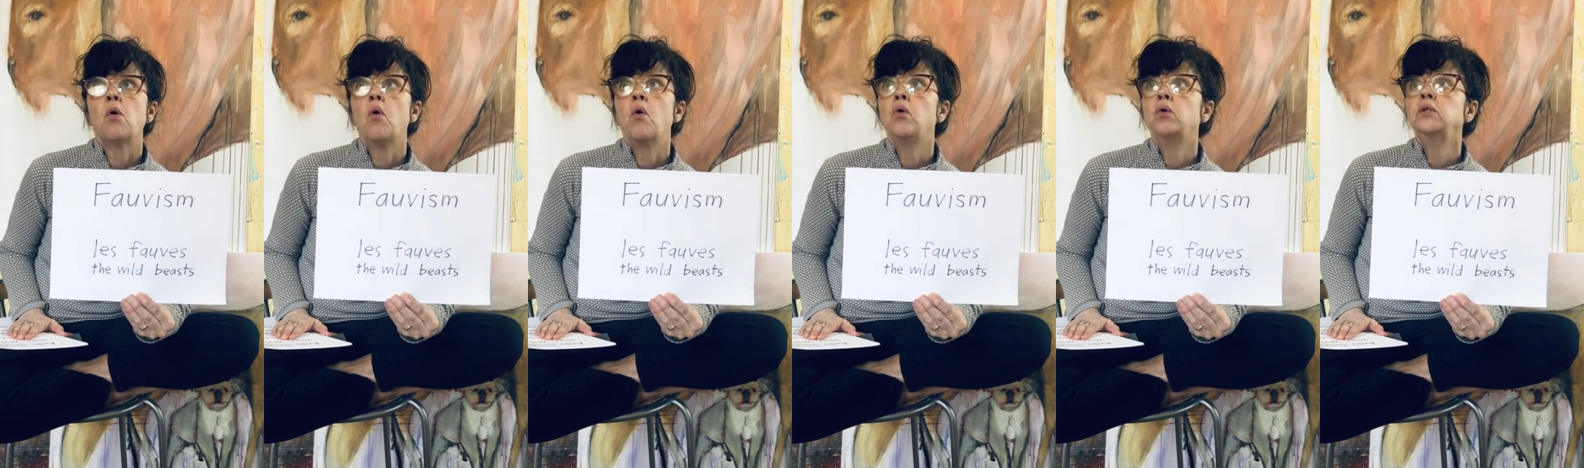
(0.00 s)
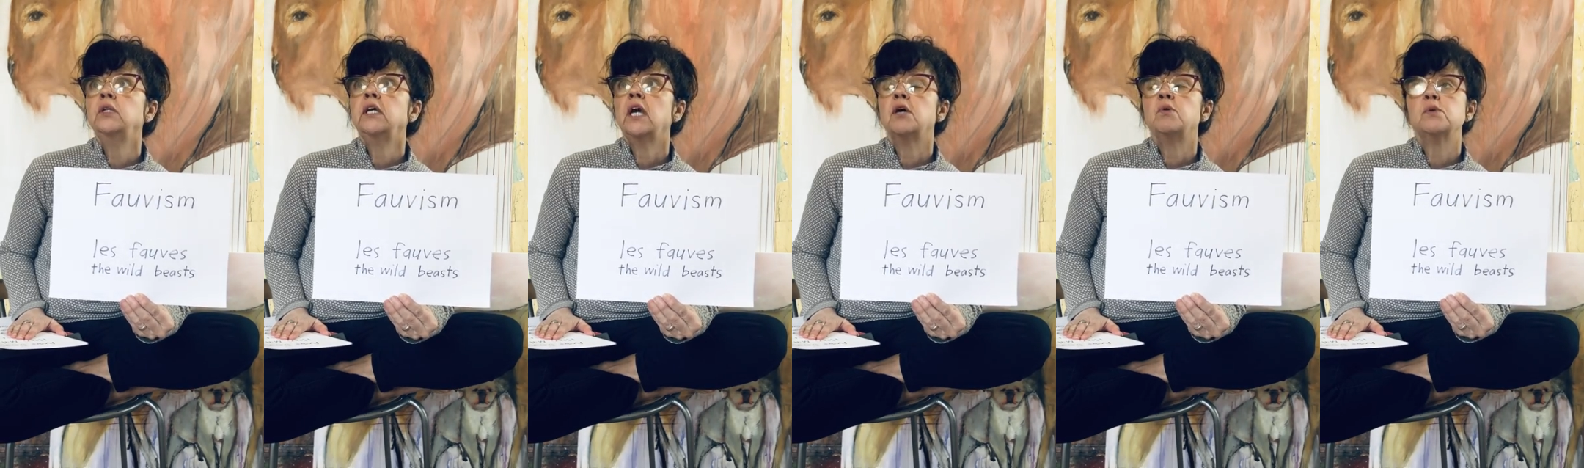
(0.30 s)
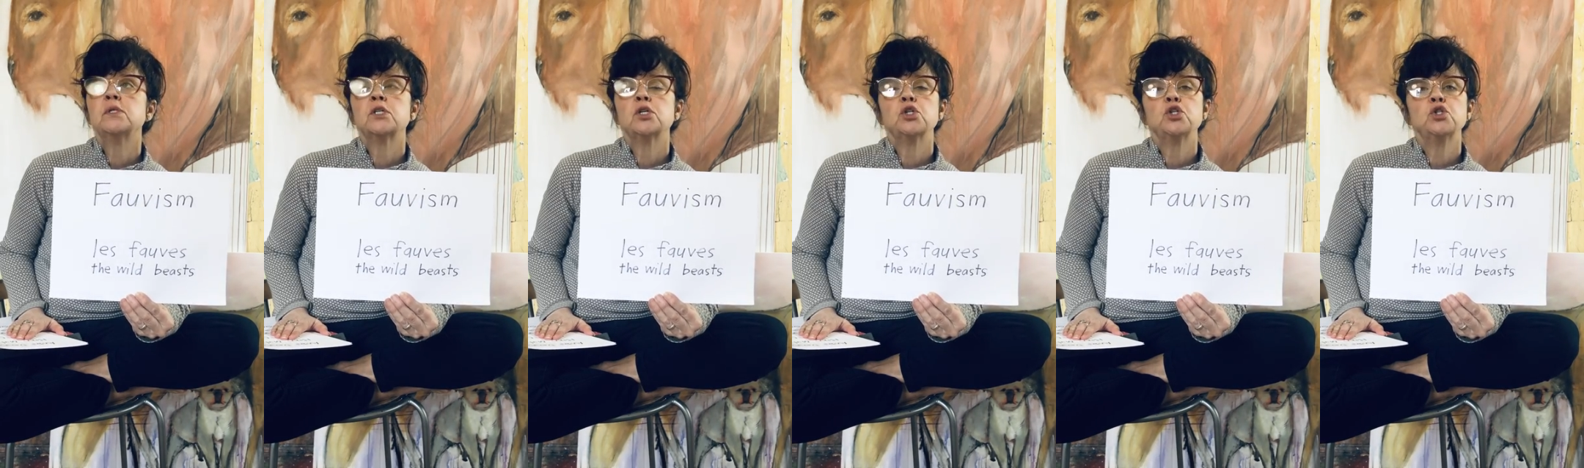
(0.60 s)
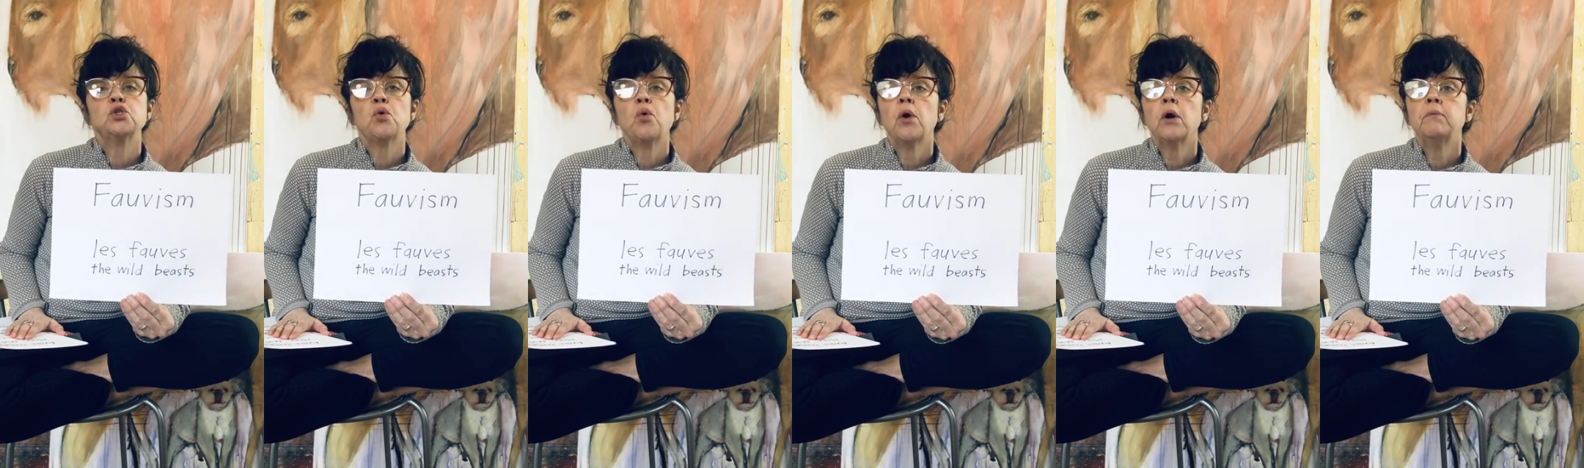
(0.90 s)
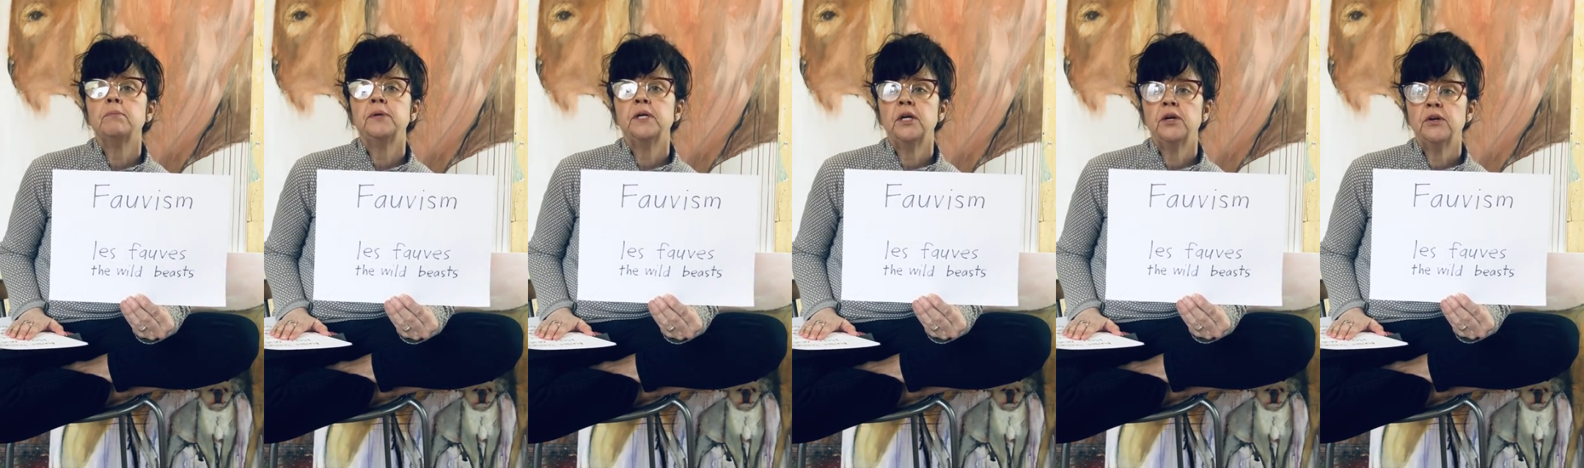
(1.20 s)
only it was a
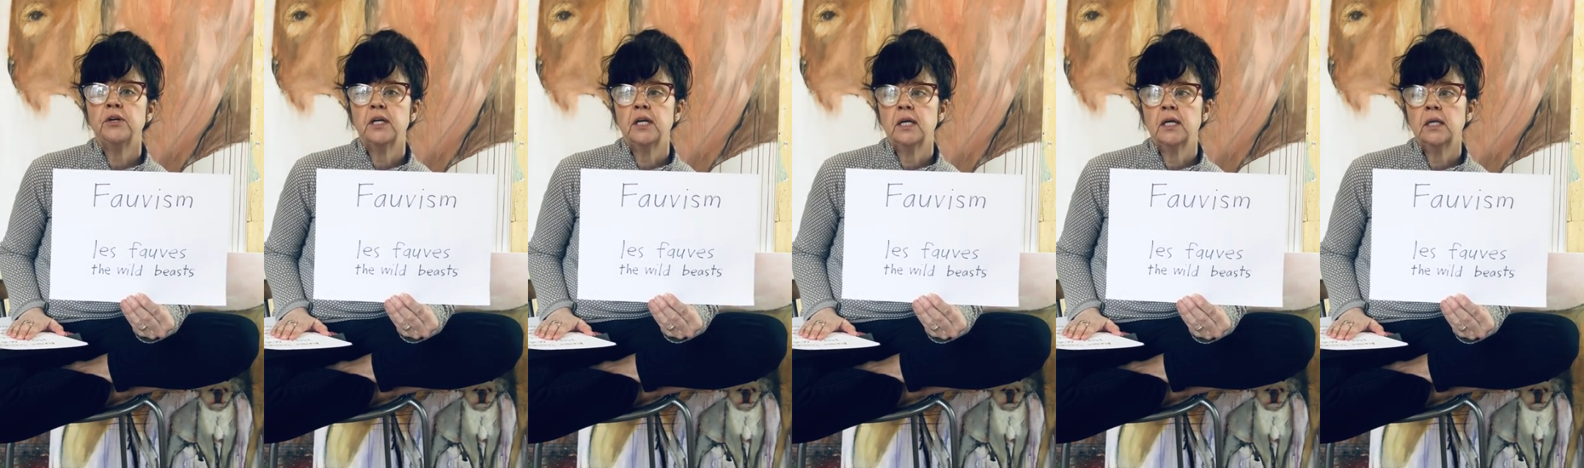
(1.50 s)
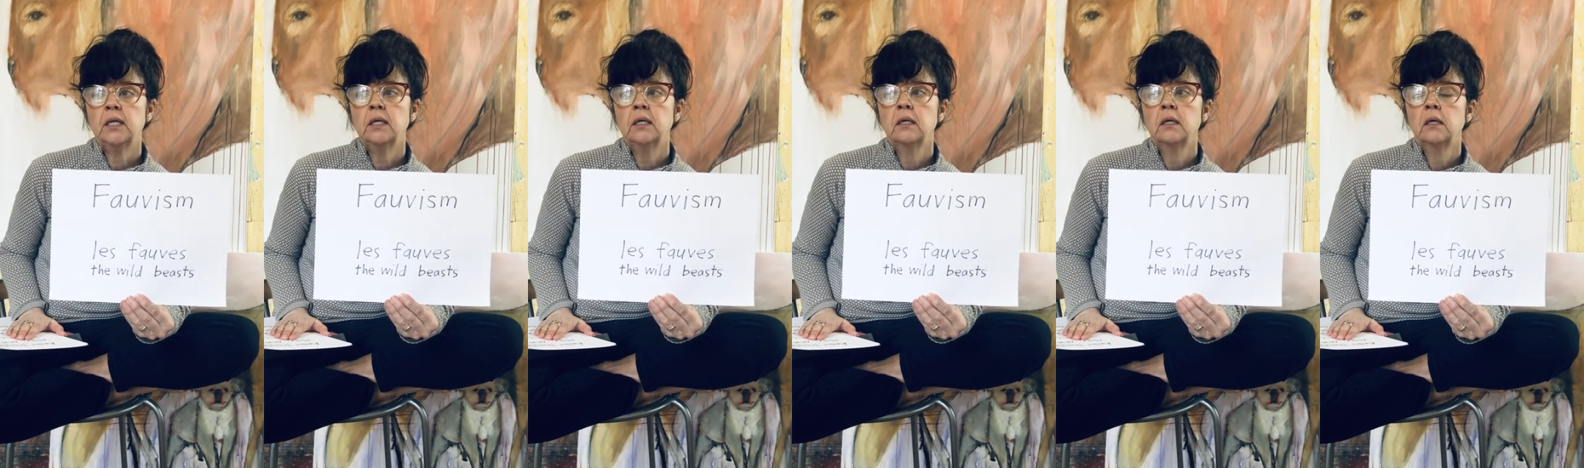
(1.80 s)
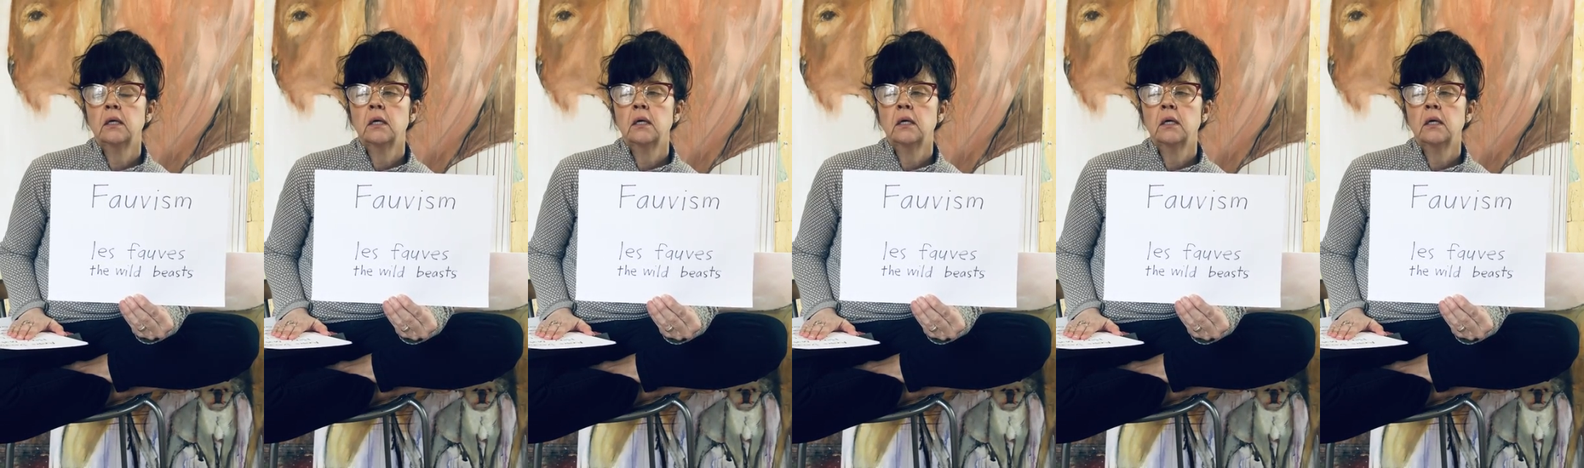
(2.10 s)
short period.